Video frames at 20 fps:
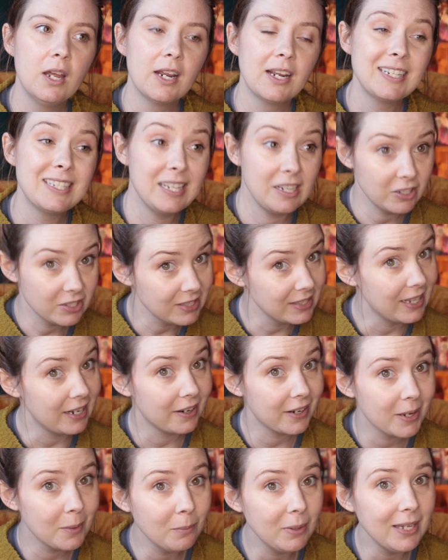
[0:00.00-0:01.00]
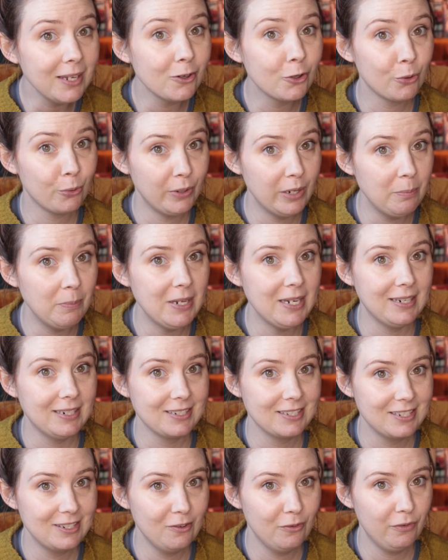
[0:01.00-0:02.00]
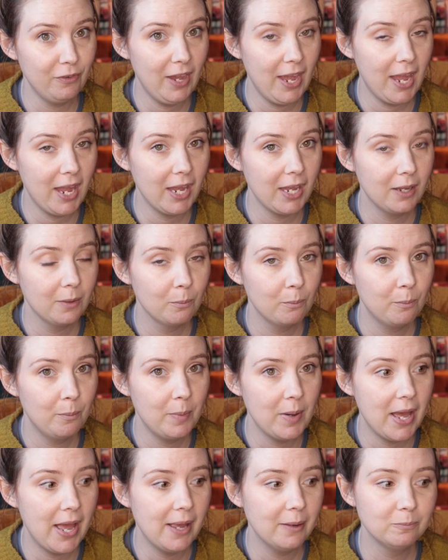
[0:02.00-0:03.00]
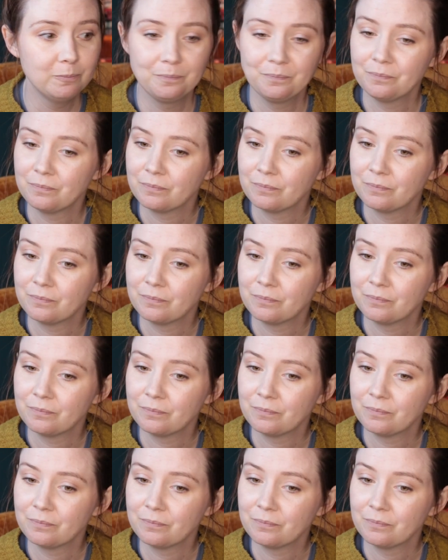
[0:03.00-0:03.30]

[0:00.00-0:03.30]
Because there can be a creepiness to fae, but